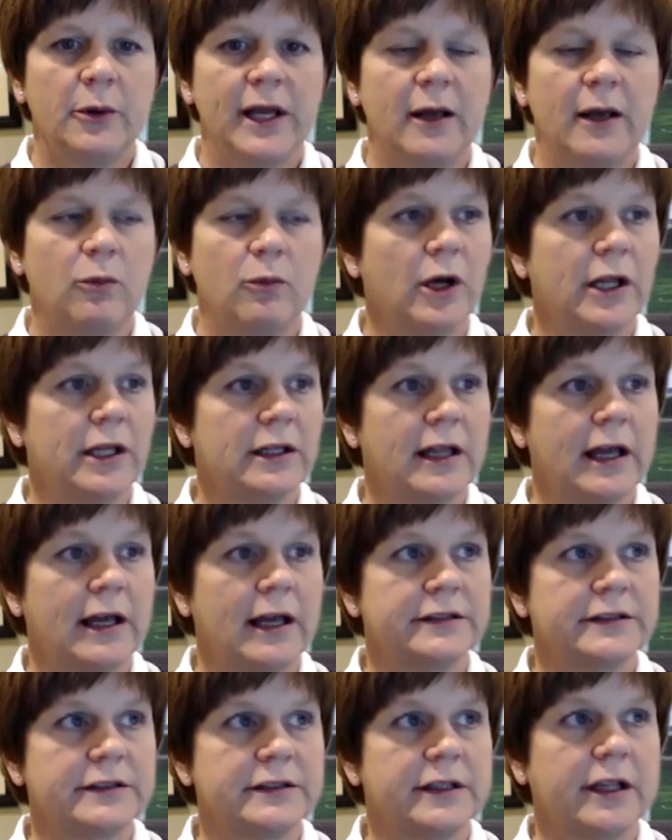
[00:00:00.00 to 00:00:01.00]
add one
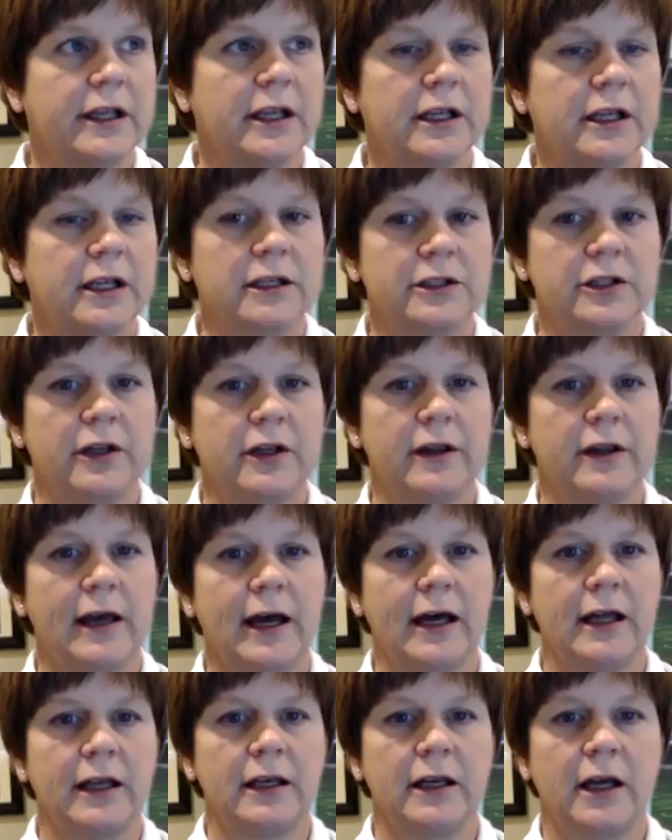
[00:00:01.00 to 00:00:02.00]
last thing to
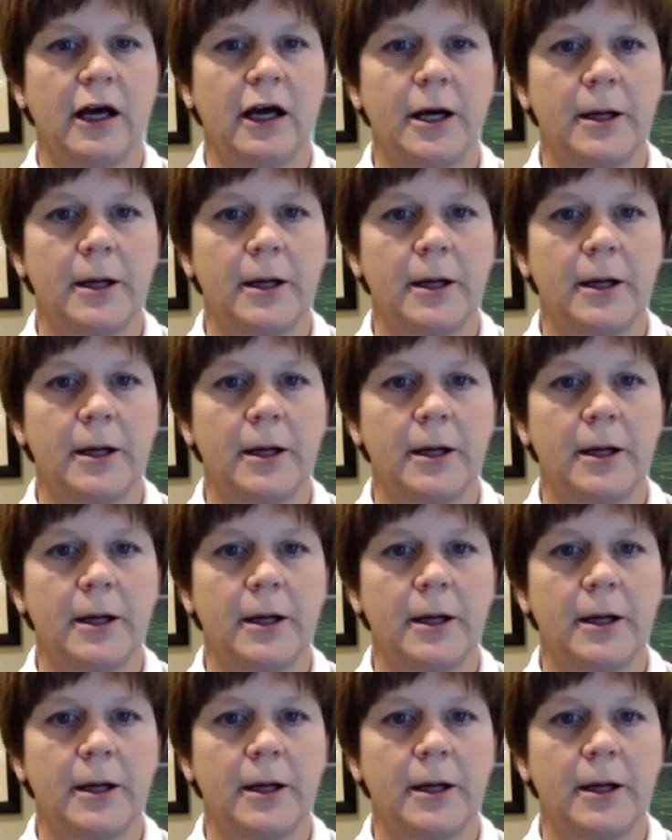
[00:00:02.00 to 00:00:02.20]
that.